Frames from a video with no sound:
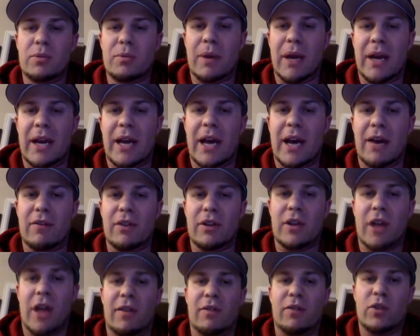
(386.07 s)
might have a
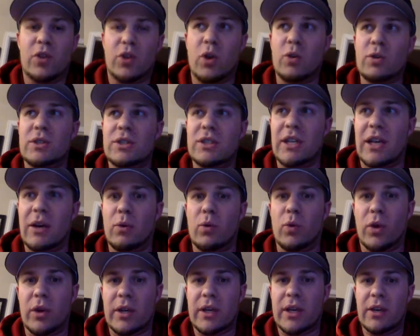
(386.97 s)
lot of close-knit
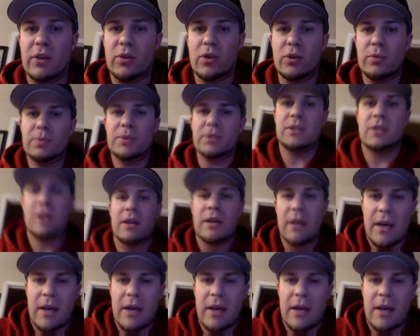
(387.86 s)
working groups.